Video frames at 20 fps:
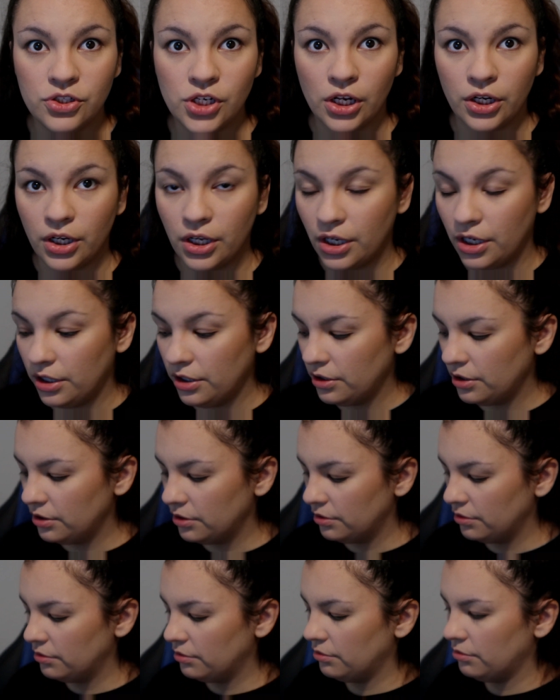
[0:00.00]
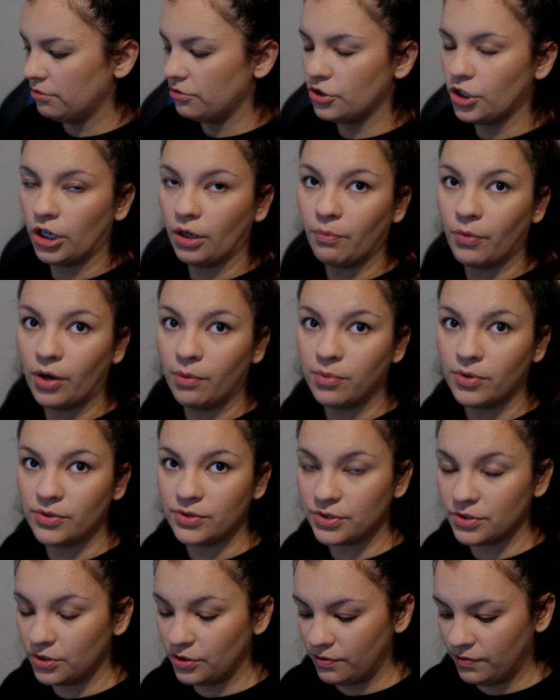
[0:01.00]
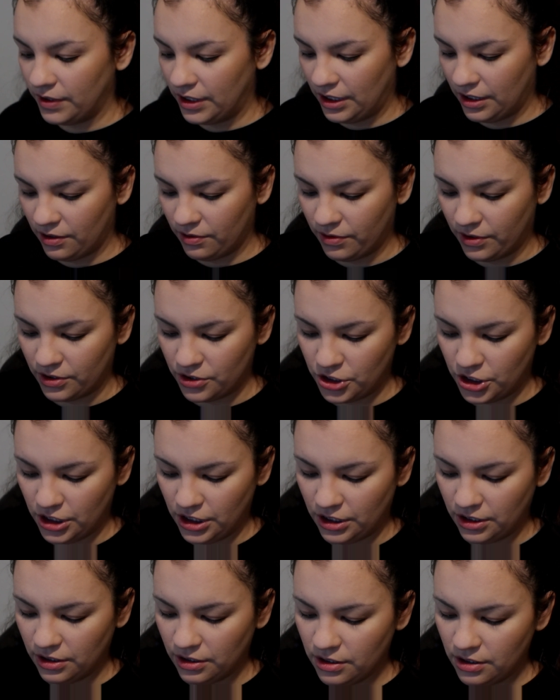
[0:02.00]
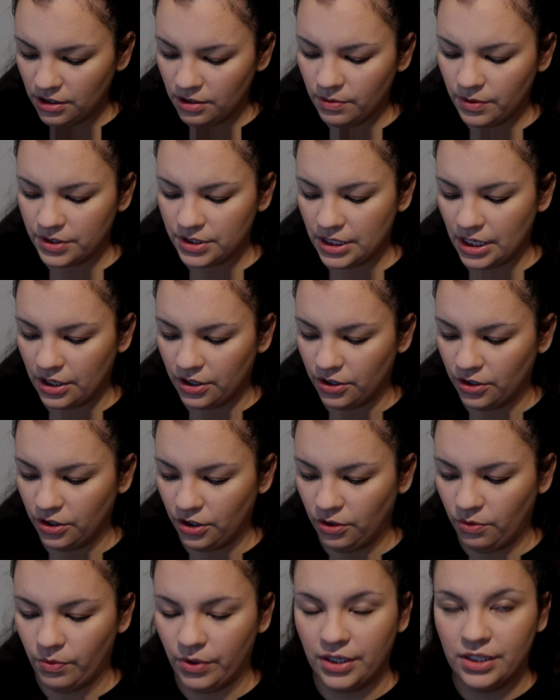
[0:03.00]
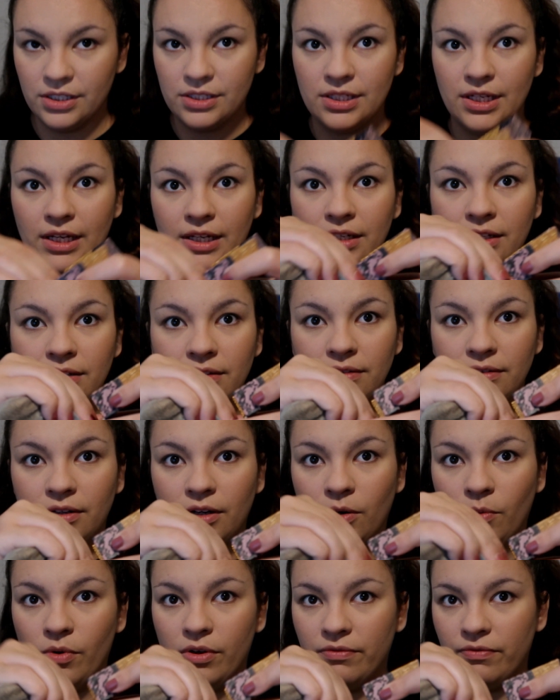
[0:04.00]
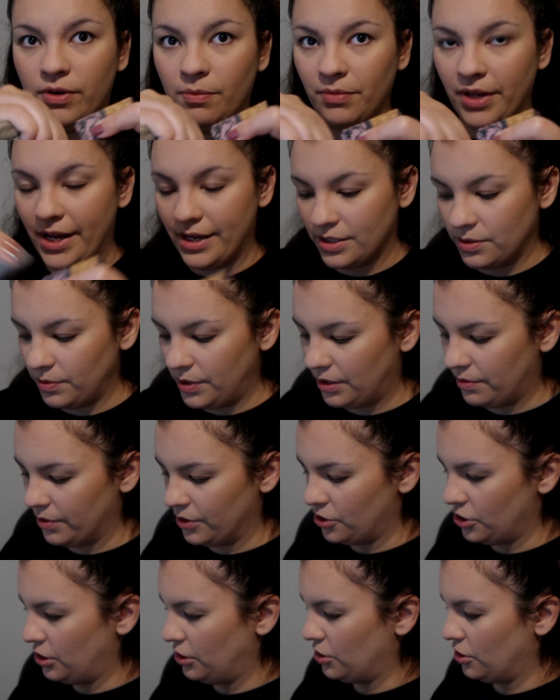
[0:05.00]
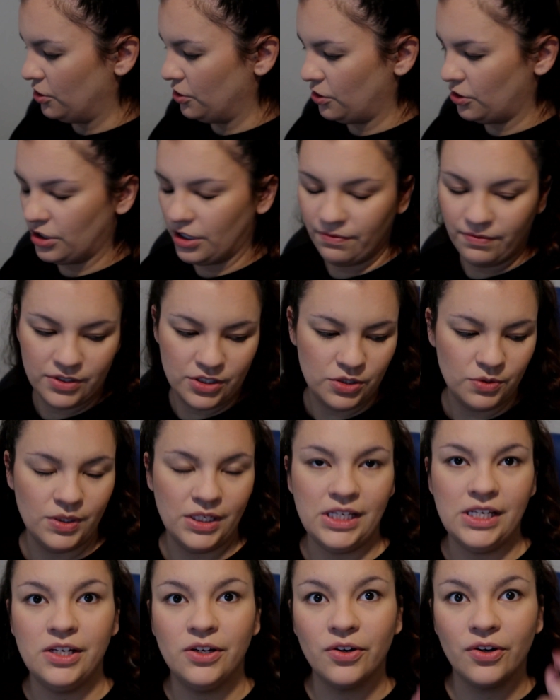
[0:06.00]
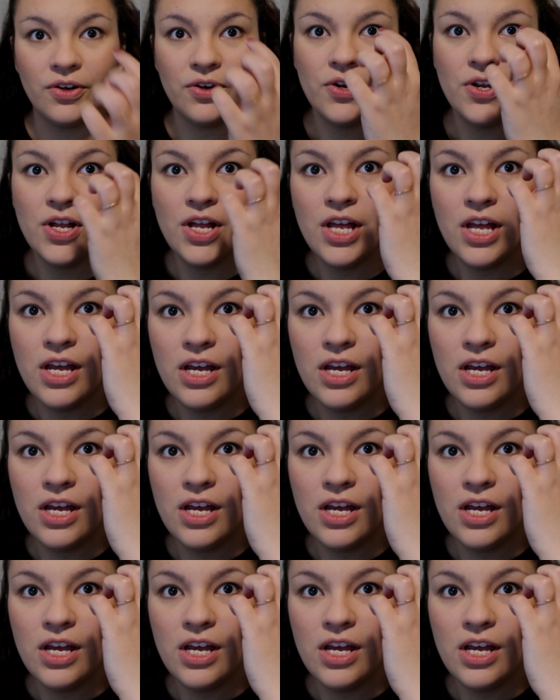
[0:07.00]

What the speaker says: Jenna Jenna Marbles' new video where she, well, it's not her new one, it's like her one from last week where she turns herself into an e-girl